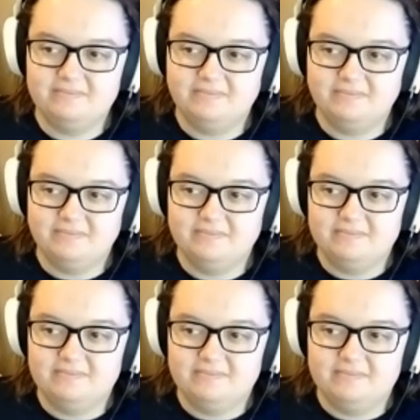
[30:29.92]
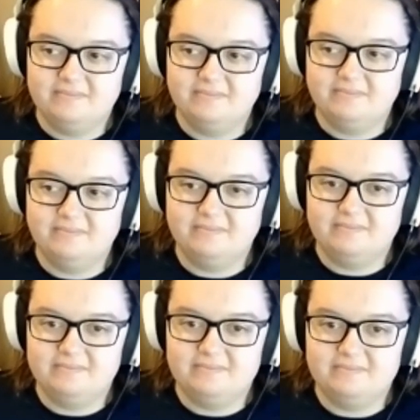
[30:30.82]

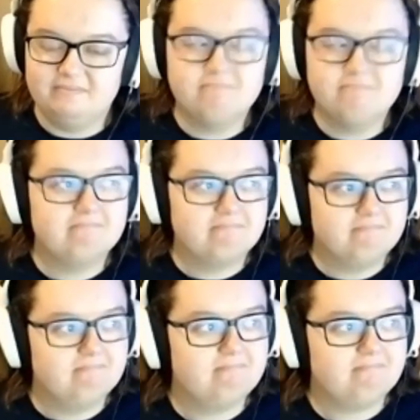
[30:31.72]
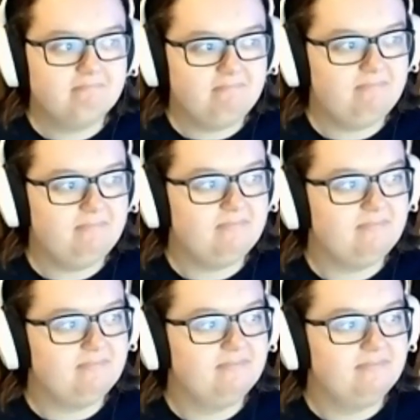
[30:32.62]

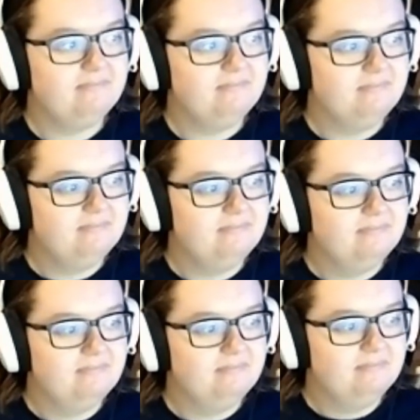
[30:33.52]
[no speech]